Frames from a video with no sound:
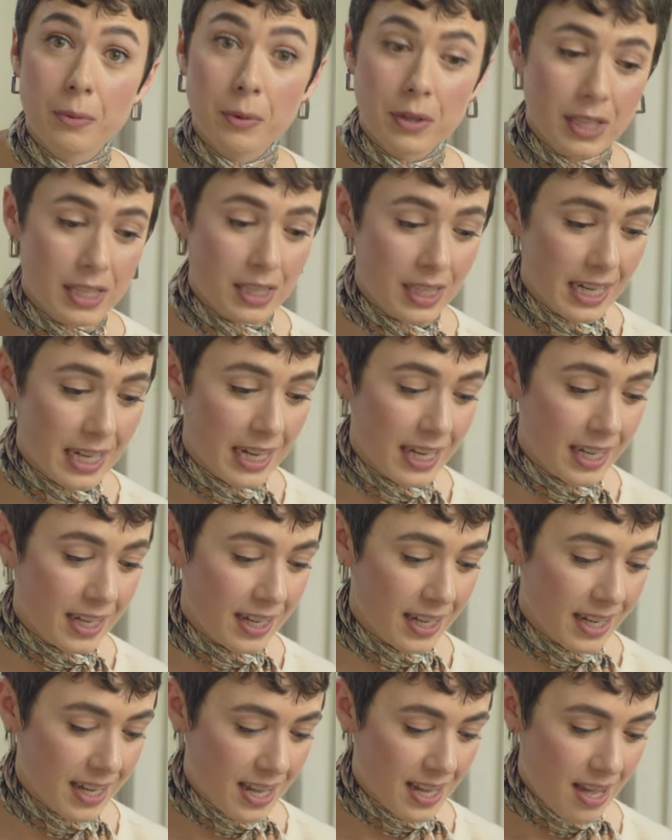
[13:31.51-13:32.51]
really
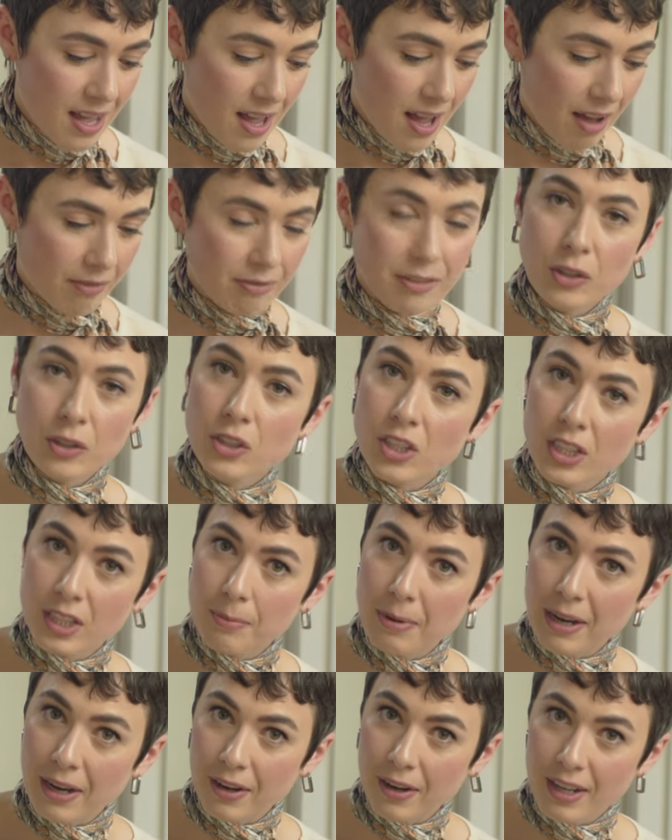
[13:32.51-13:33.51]
like, I feel good
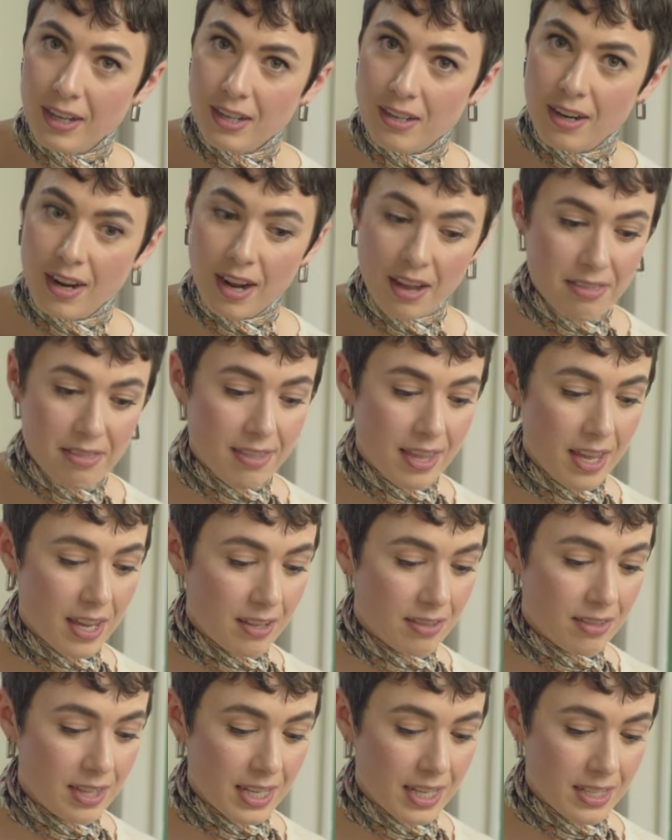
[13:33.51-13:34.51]
about it. I
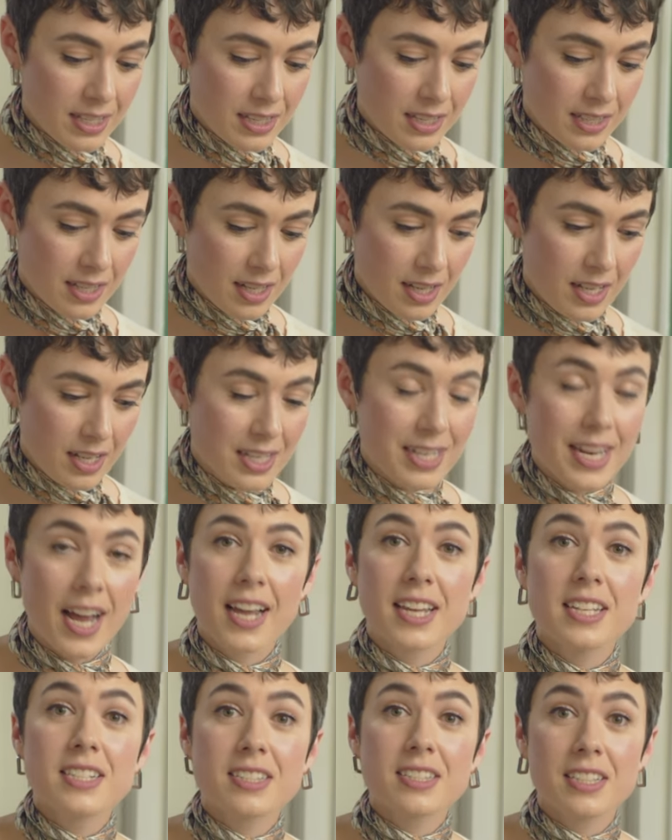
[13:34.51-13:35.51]
think this
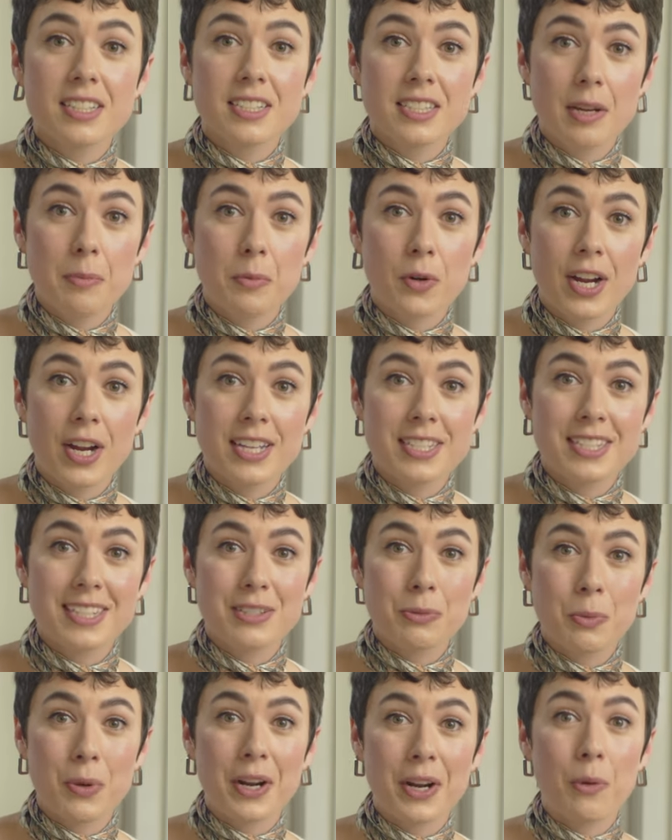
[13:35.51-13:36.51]
nicely
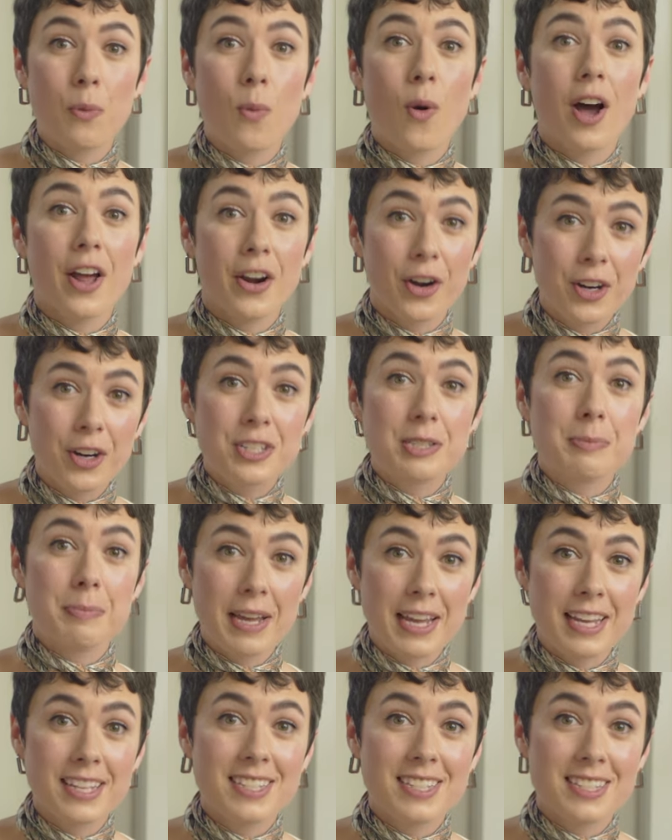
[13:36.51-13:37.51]
summarizes what I want our
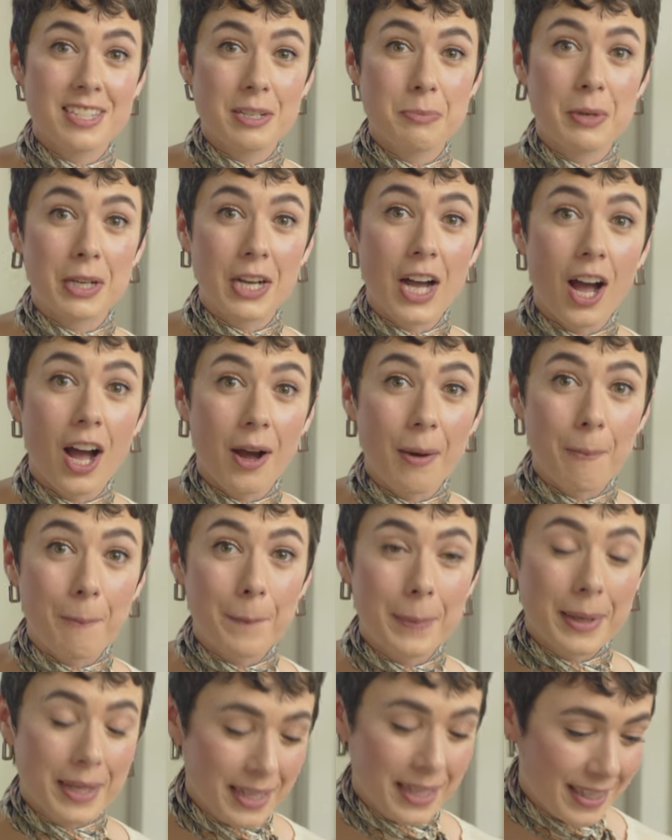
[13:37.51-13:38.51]
space to become.
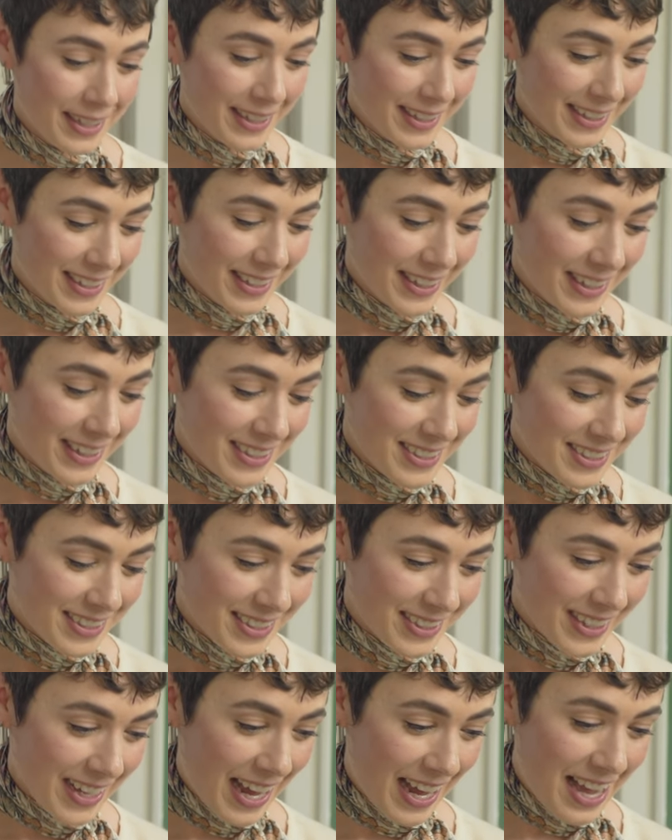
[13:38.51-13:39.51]

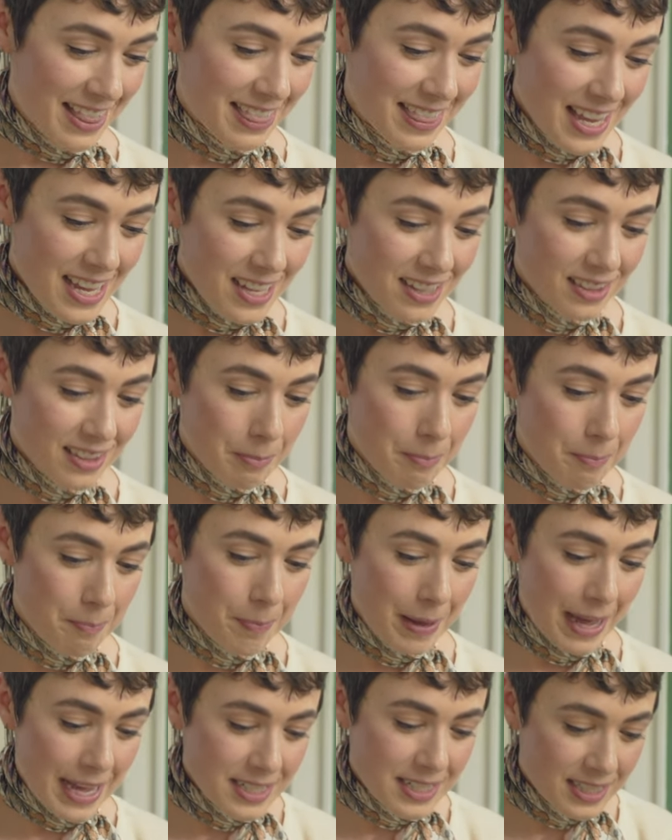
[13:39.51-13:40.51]
I think the
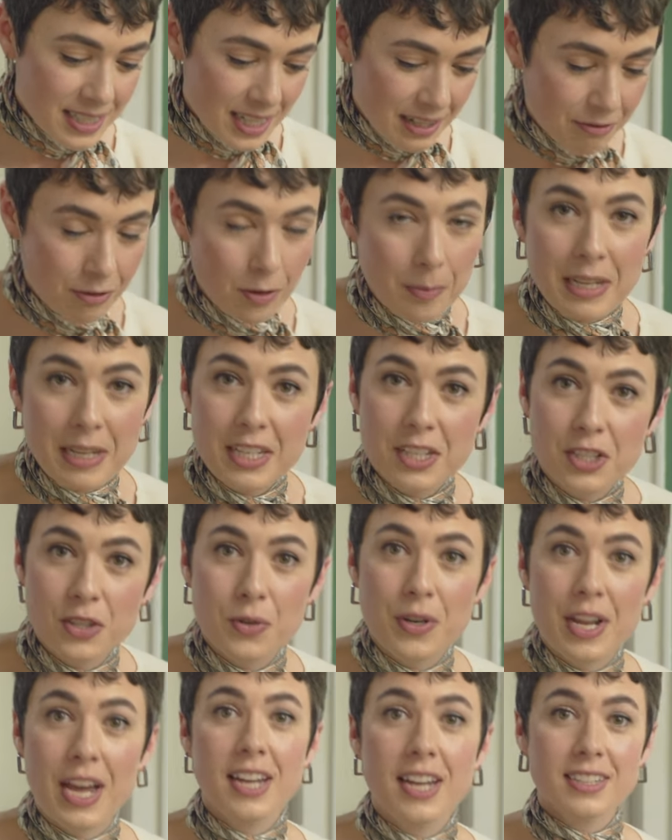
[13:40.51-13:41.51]
best thing for me to
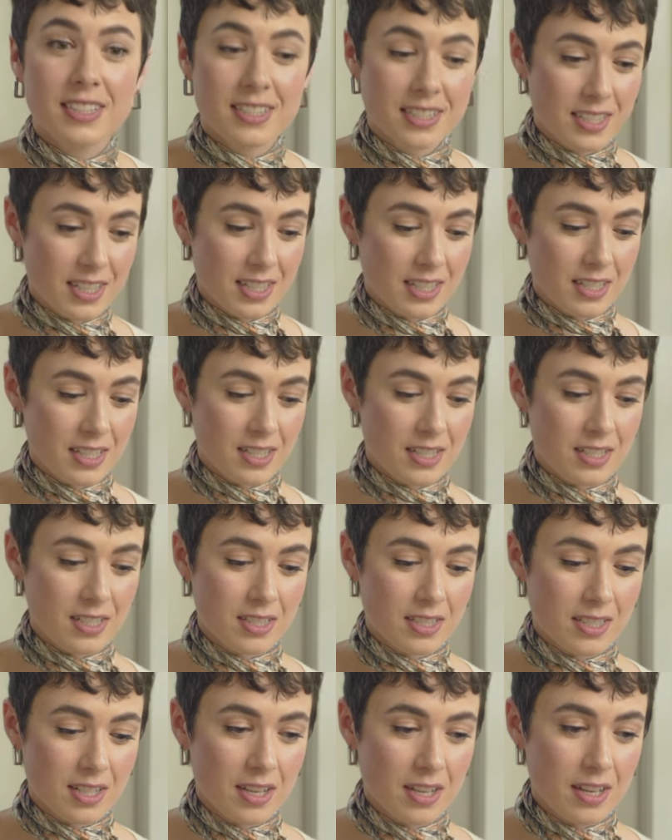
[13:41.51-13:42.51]
do next
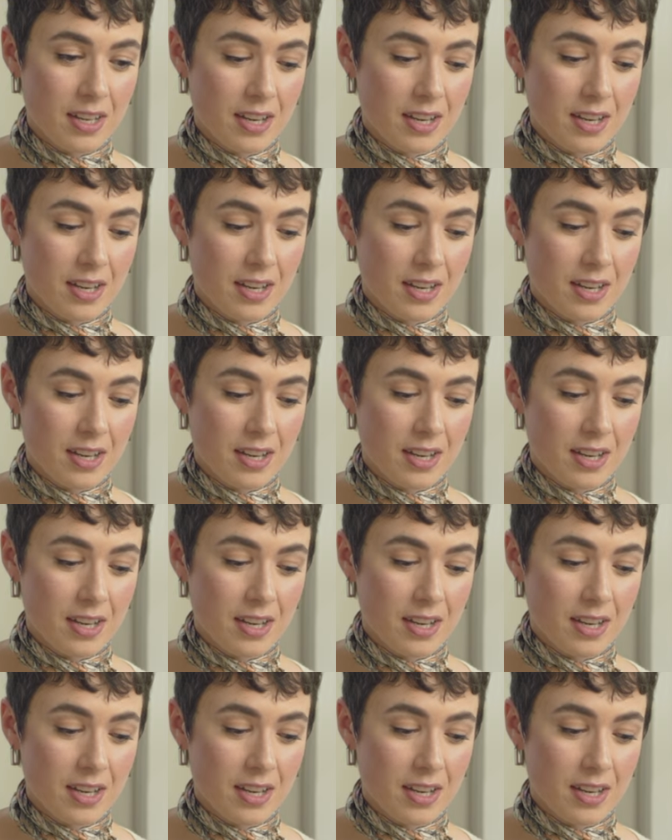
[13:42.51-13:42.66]
is